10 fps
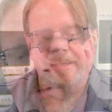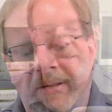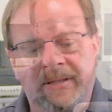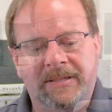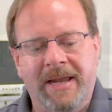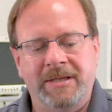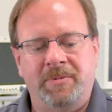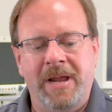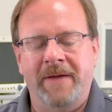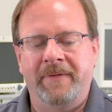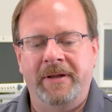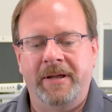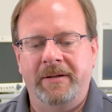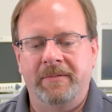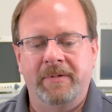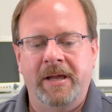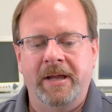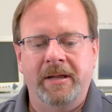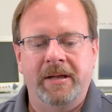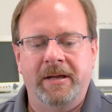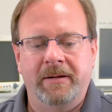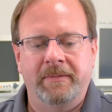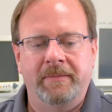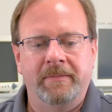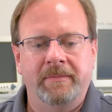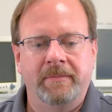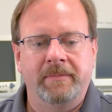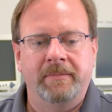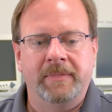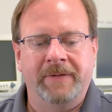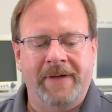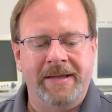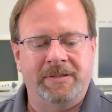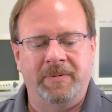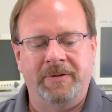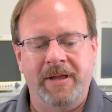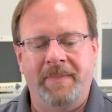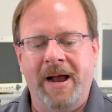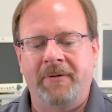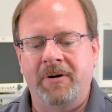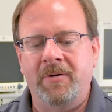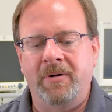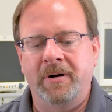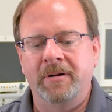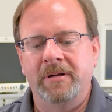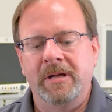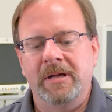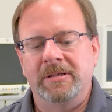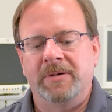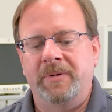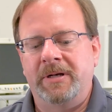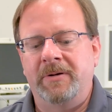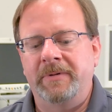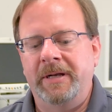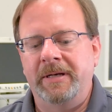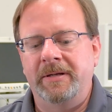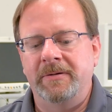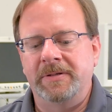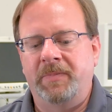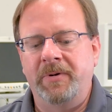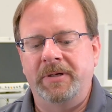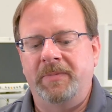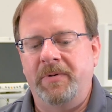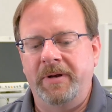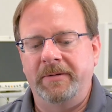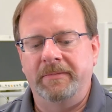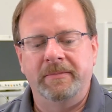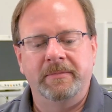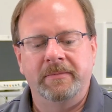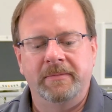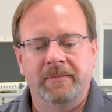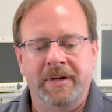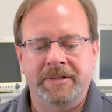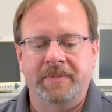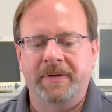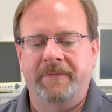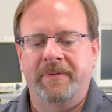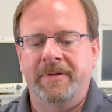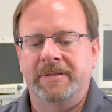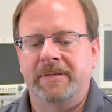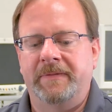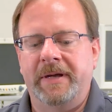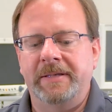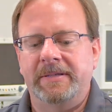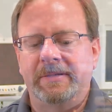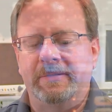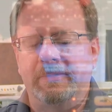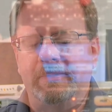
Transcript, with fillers: But in this case, we have a, a uh, device with a power cord, so we don't need to use point-to-point measurement for this device.